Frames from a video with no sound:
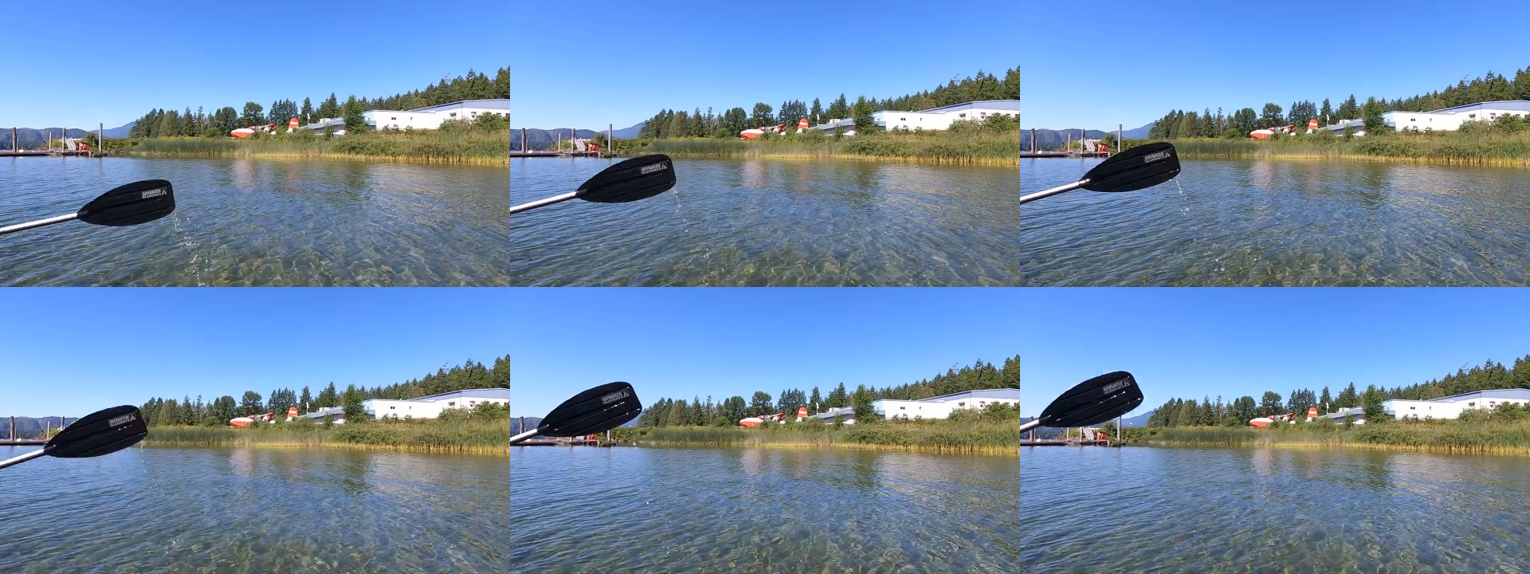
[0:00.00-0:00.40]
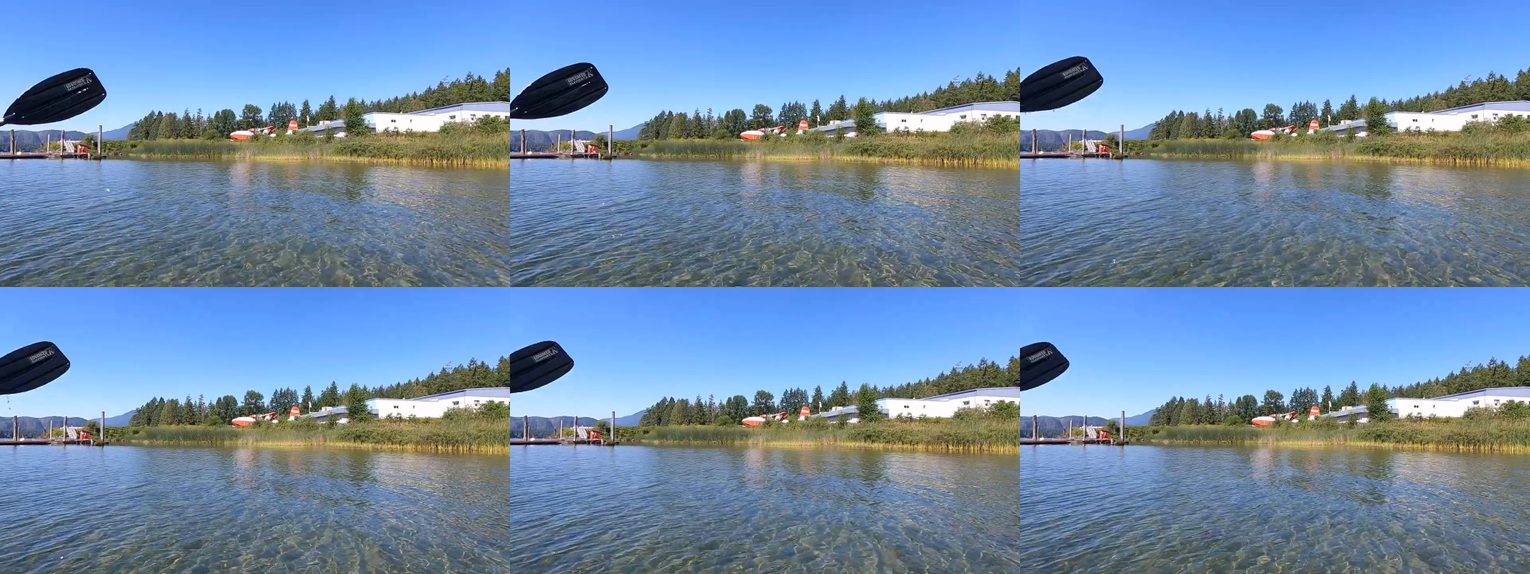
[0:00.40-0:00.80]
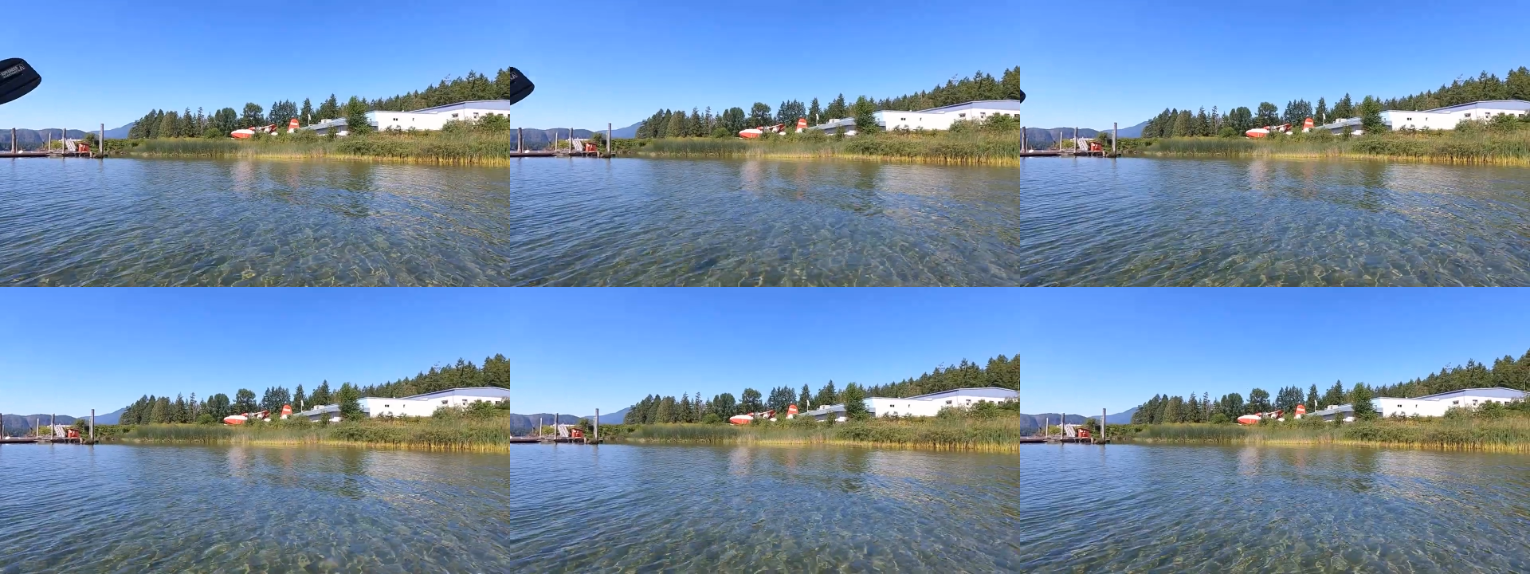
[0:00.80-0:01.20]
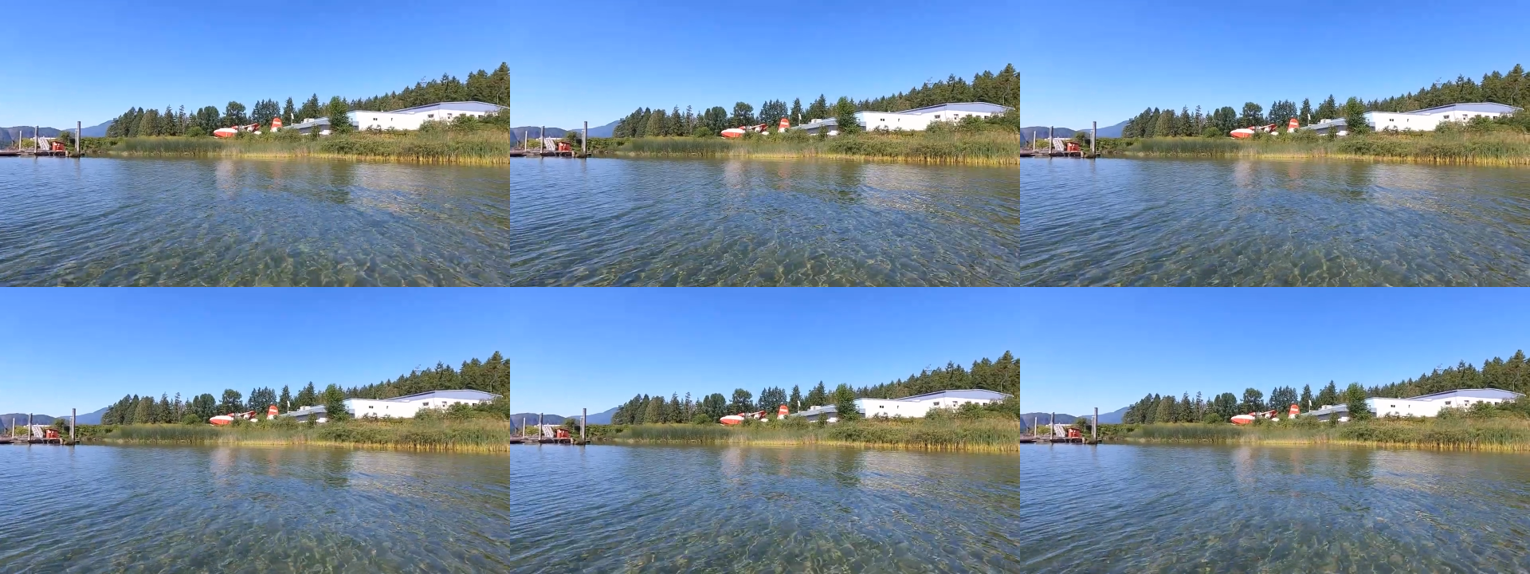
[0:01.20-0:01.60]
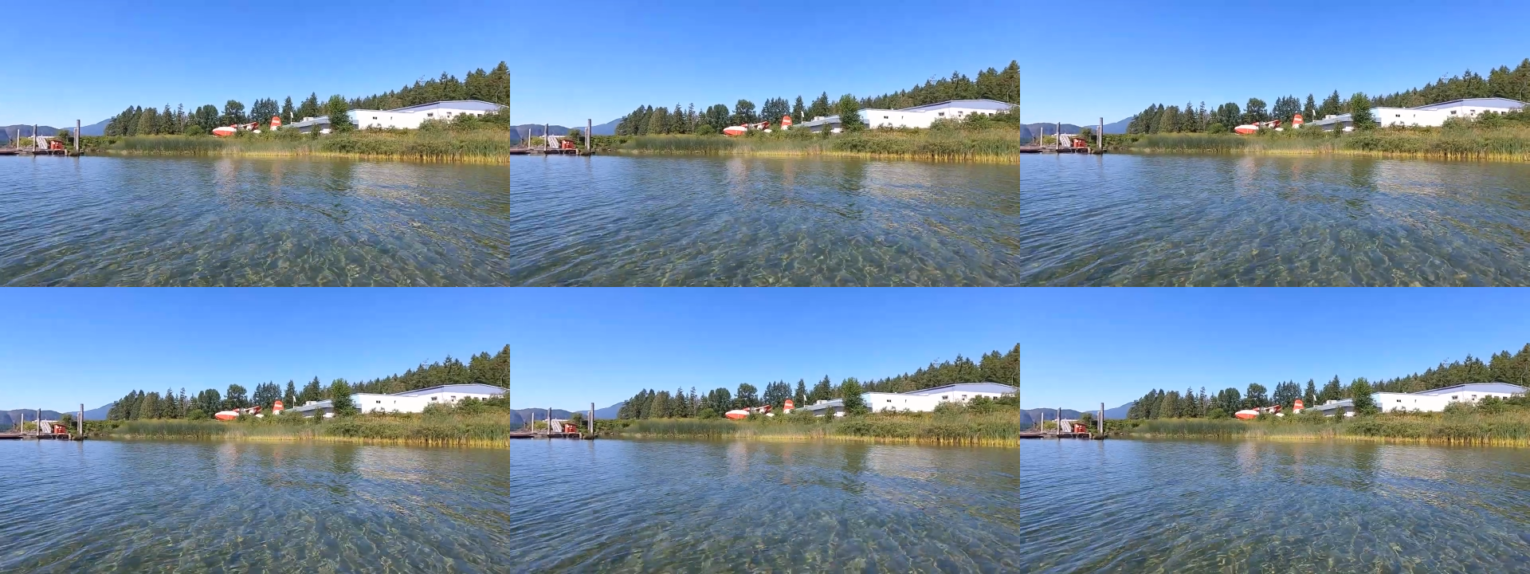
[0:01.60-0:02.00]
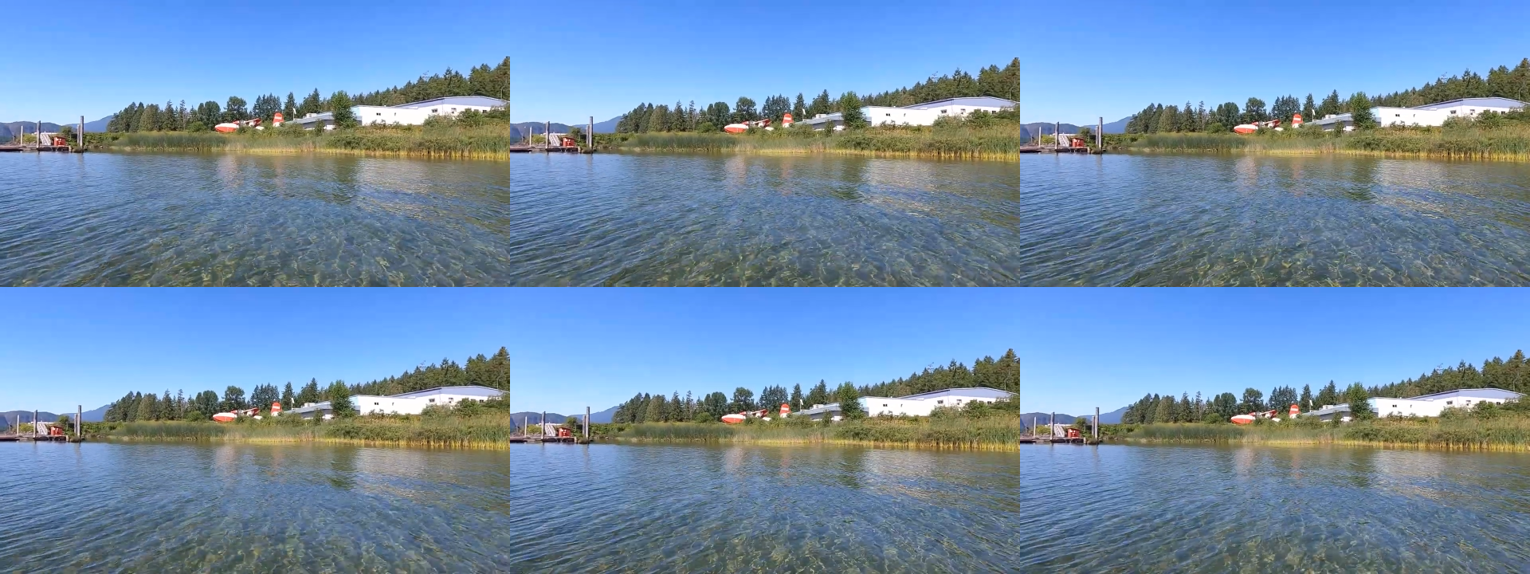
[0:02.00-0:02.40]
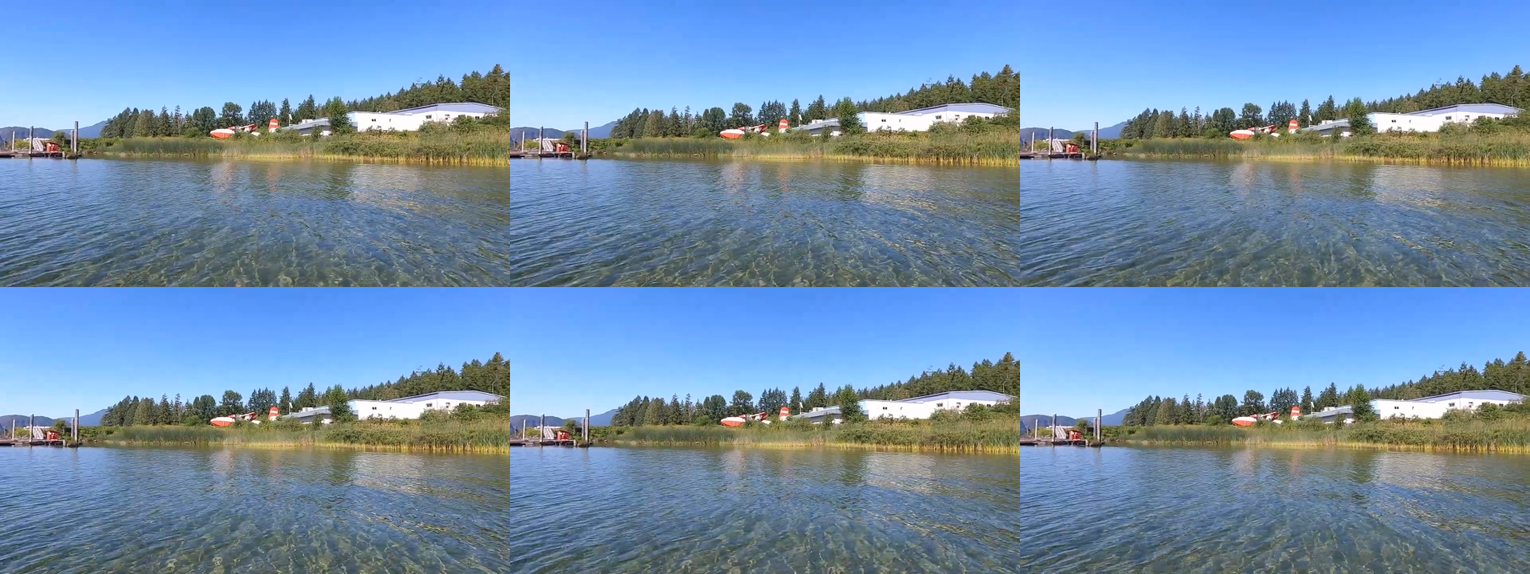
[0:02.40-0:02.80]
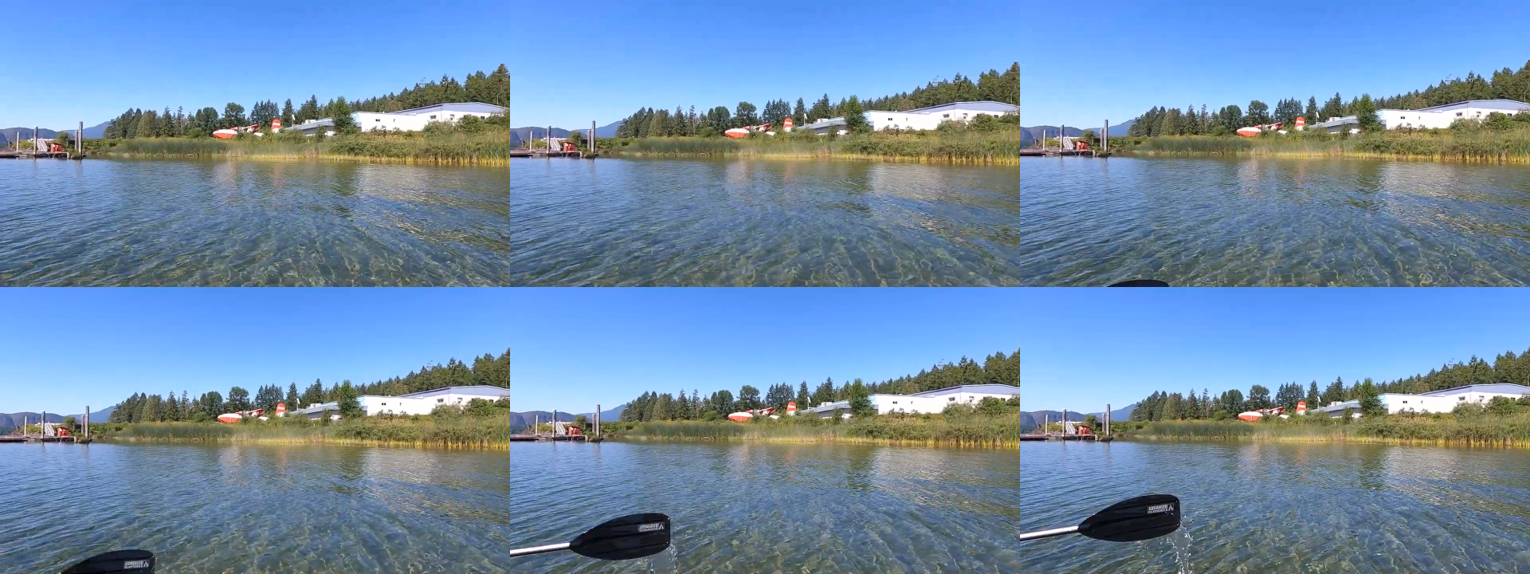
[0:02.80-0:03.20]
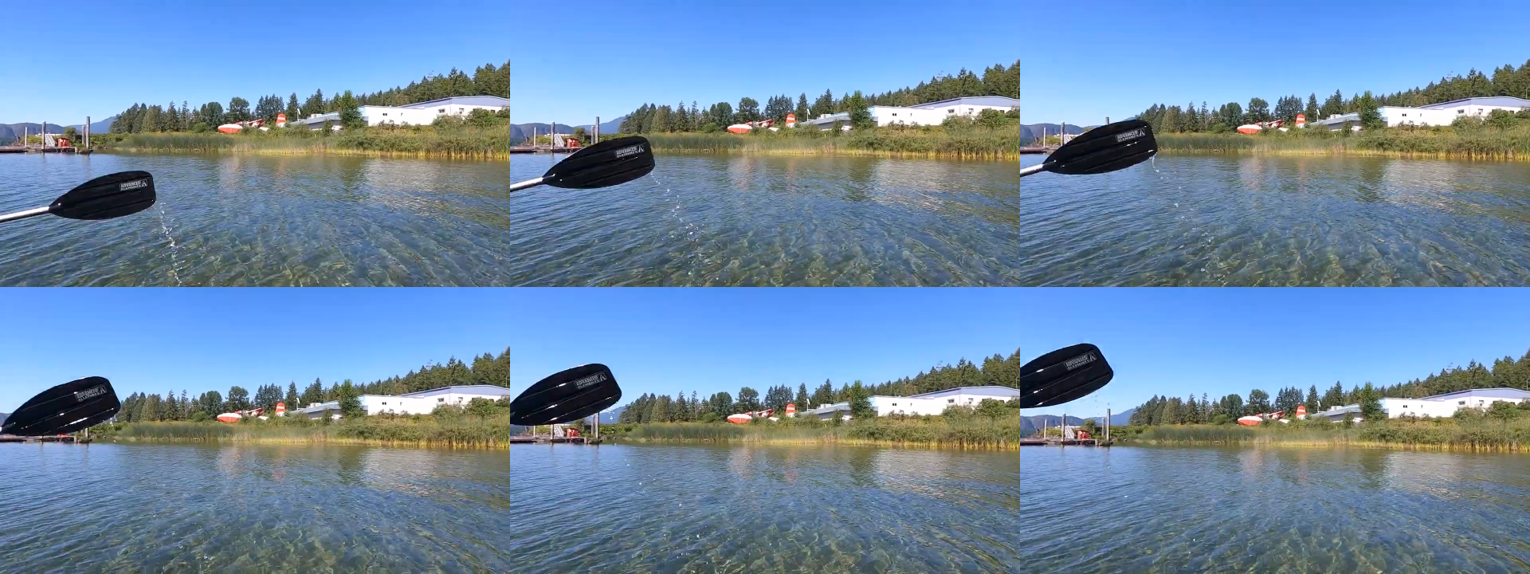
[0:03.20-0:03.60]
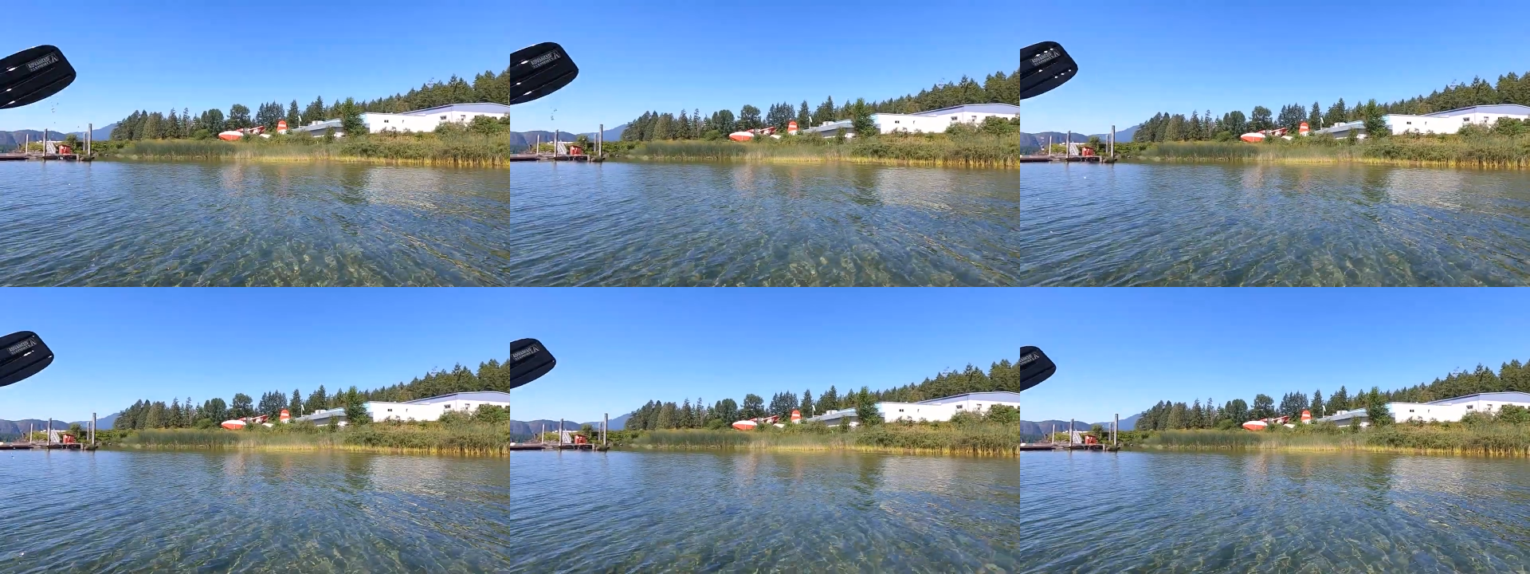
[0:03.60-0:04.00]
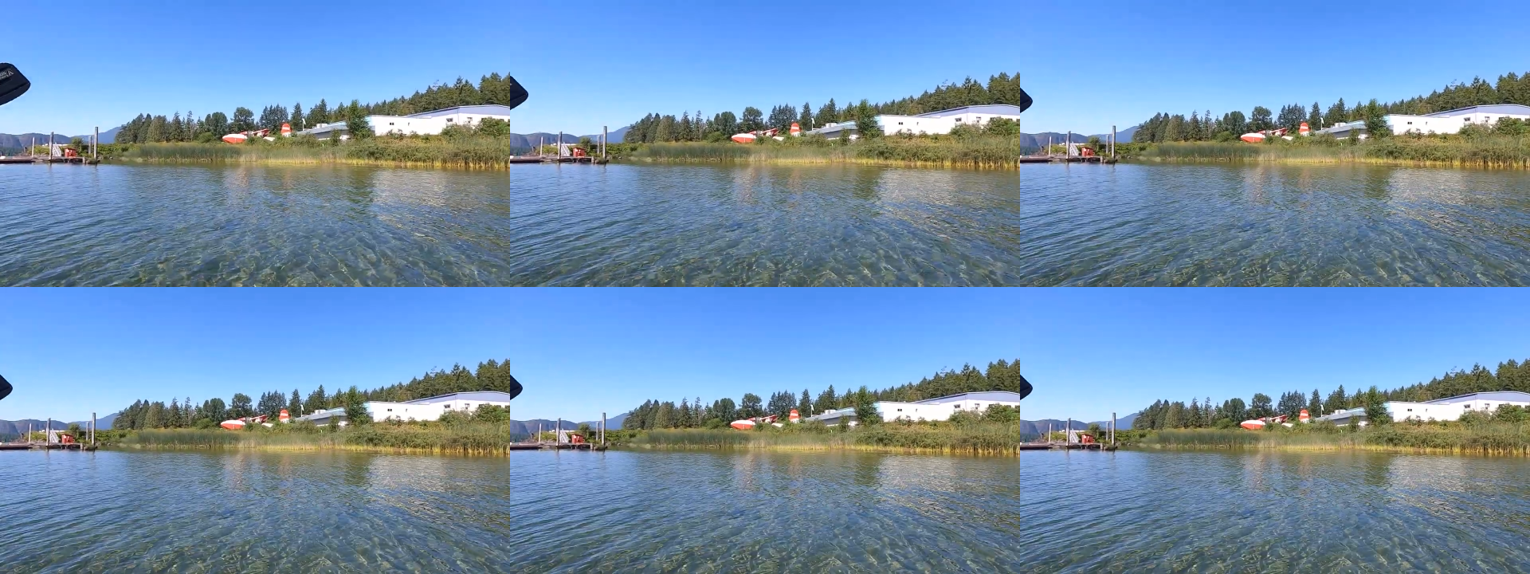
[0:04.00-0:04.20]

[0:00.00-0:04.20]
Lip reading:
(no speaker visible)